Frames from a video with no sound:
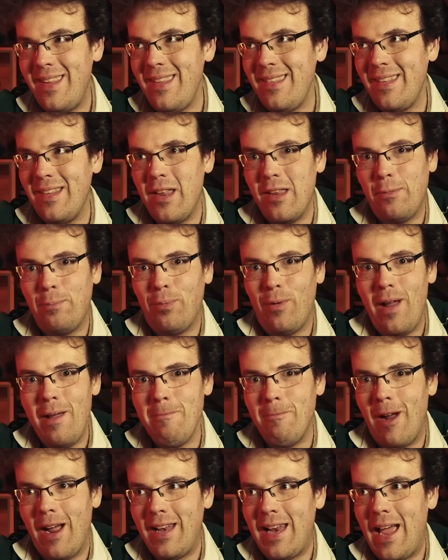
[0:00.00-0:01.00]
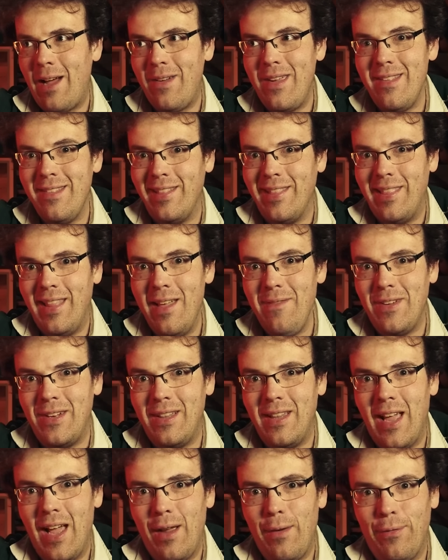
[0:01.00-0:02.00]
He's in his prime right now. He's loving
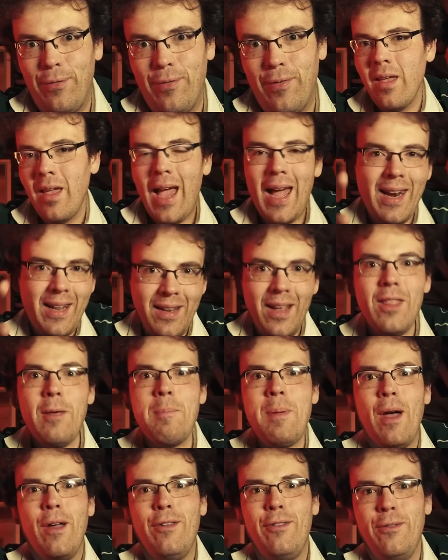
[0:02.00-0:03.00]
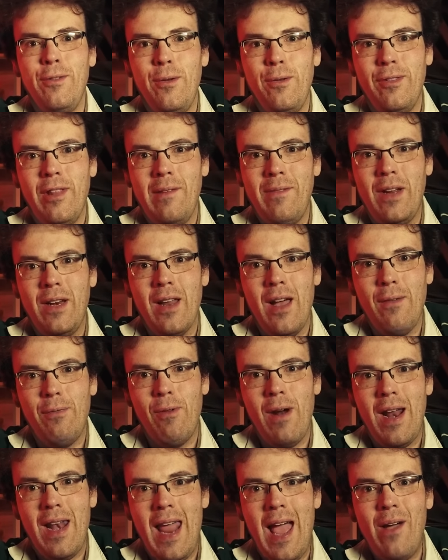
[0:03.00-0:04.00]
life. And another person who's loving life
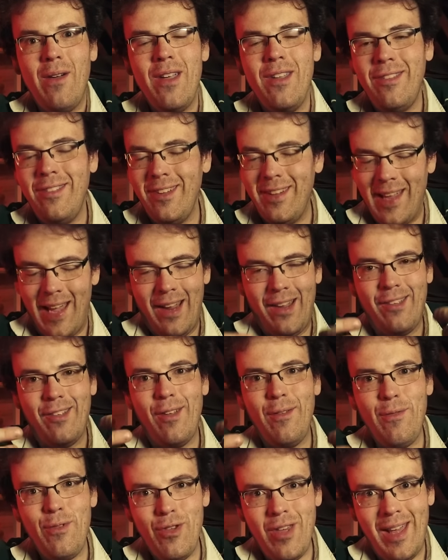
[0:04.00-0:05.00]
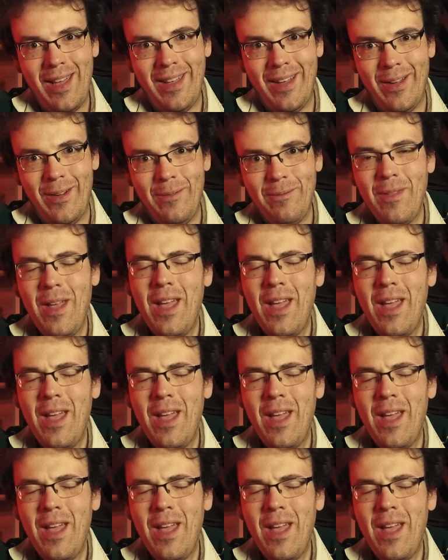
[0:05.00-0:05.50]
right now is the likes of Checo.